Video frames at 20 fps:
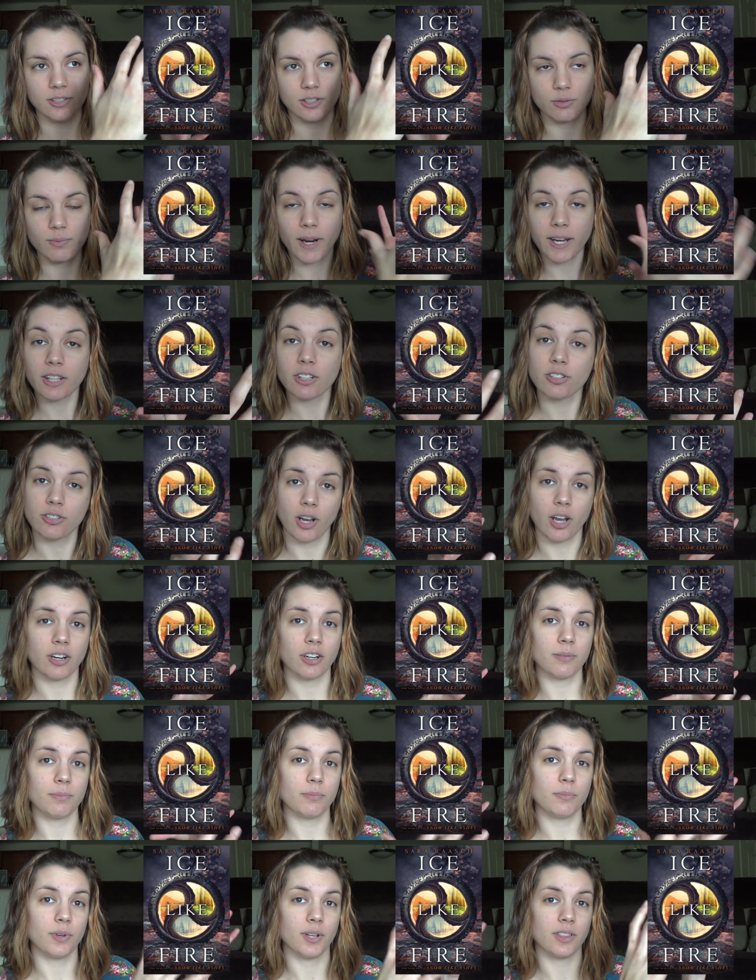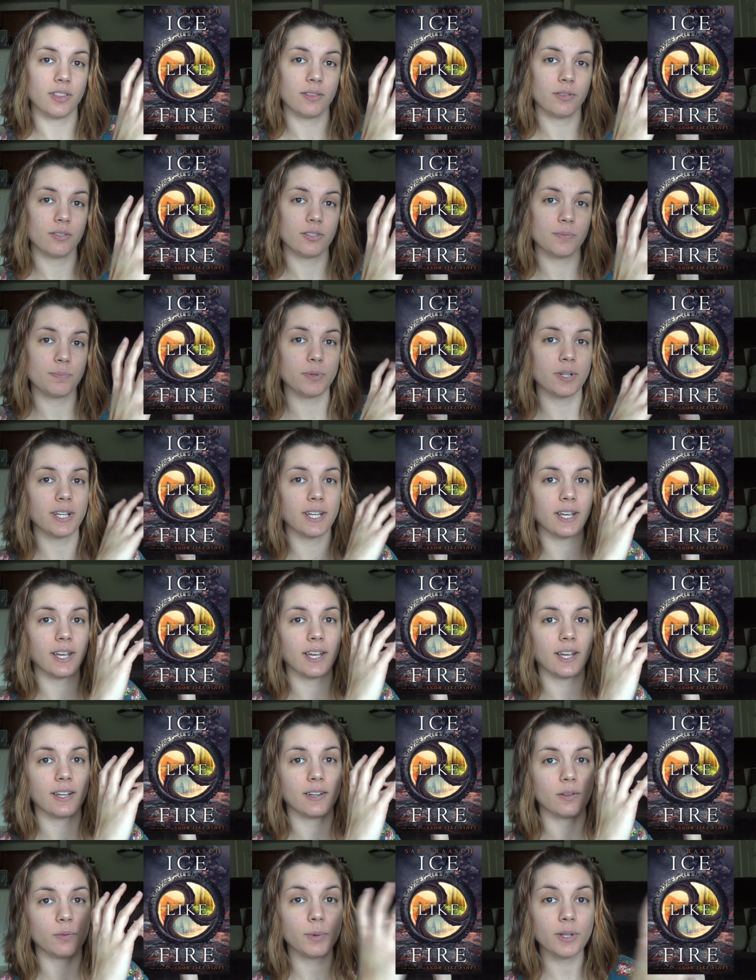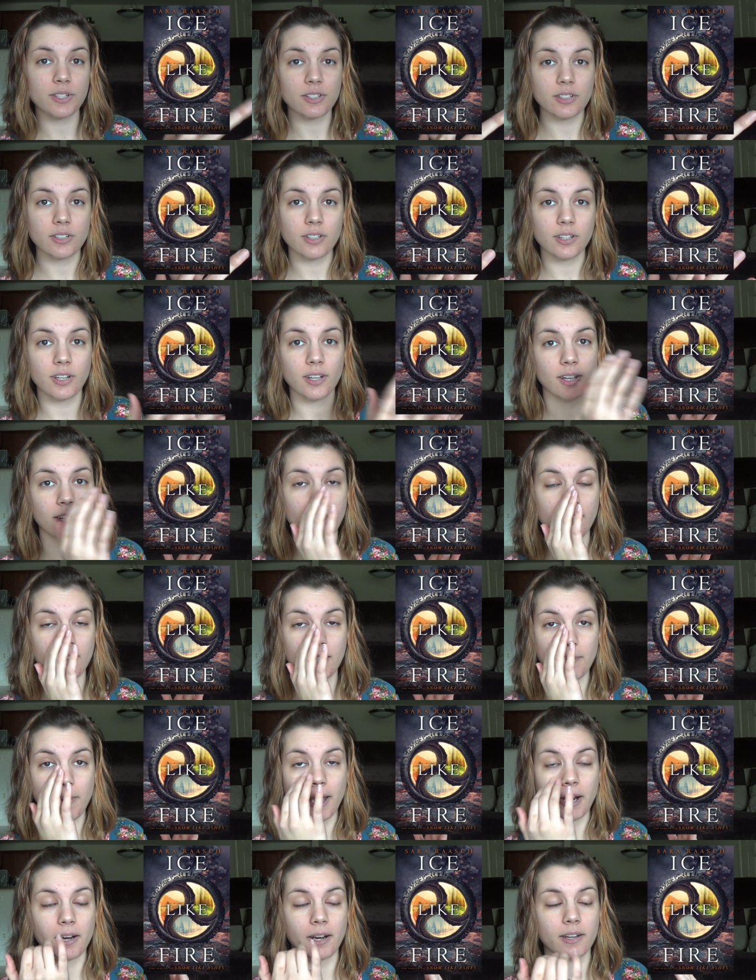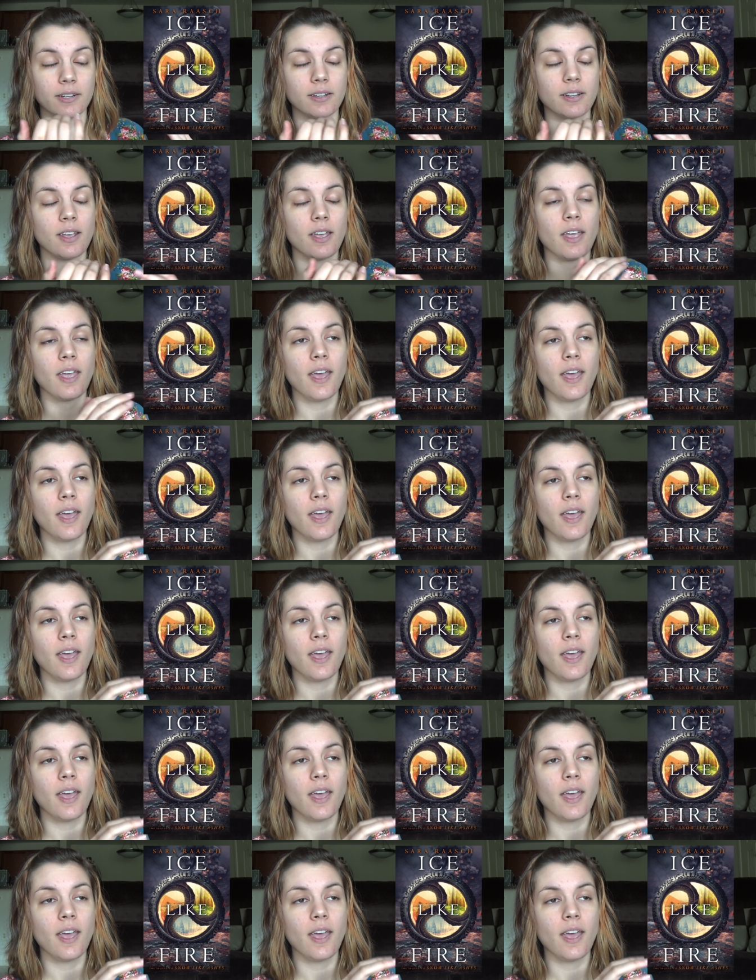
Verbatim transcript: the regular chakram with spring and winter in the background,